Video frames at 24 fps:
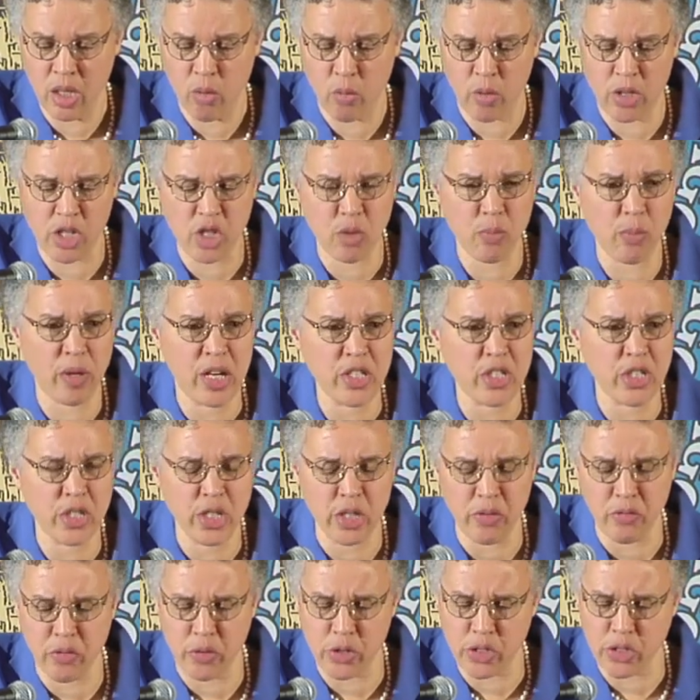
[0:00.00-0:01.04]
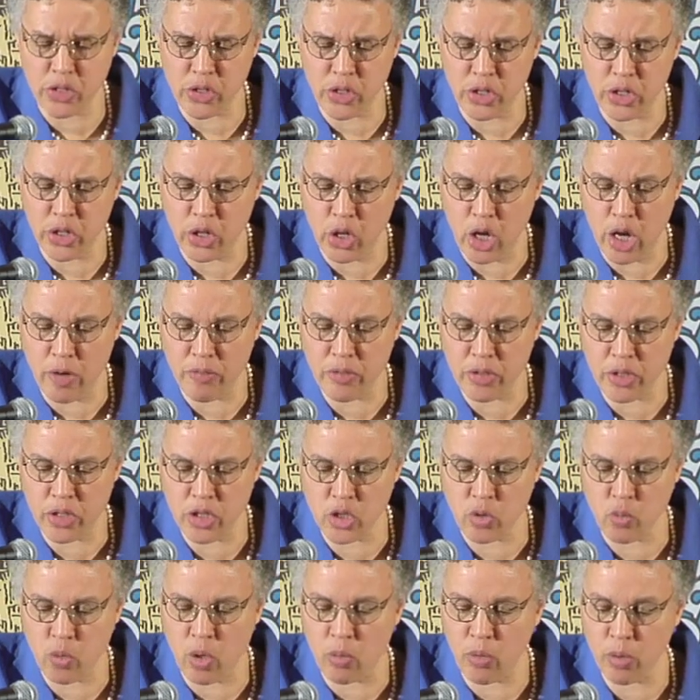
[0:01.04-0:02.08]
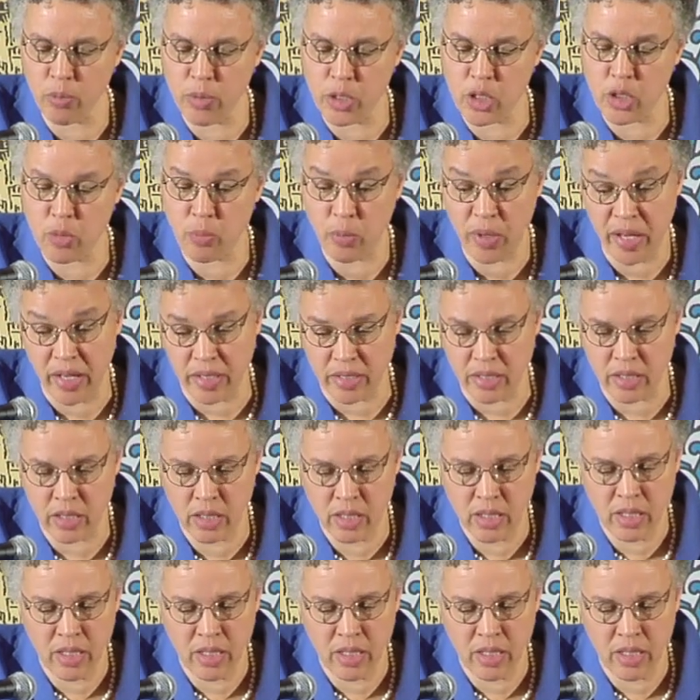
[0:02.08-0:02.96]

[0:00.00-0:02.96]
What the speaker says: What is budgeted for a certain office is what will be spent,